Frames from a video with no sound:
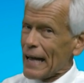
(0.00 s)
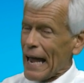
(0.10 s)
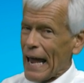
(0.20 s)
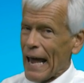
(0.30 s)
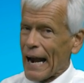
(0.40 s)

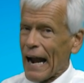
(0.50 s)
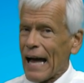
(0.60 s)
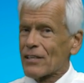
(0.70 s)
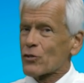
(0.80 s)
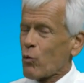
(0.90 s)
and I
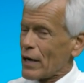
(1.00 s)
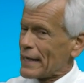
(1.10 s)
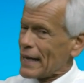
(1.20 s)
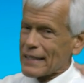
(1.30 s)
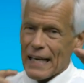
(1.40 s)
just want to
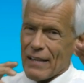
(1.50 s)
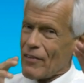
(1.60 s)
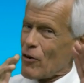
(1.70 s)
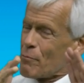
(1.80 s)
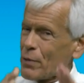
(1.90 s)
get in
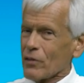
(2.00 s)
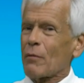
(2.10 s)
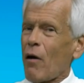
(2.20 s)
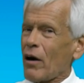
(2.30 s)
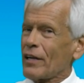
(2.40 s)
there and build the
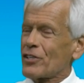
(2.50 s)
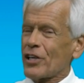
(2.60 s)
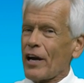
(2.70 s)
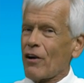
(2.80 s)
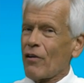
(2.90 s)
market
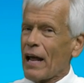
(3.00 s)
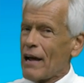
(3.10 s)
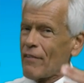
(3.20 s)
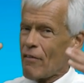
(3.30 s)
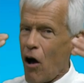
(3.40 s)
share and
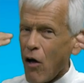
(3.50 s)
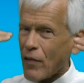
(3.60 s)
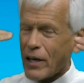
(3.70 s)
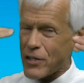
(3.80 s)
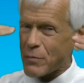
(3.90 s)
have all the
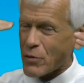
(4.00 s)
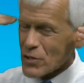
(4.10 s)
customers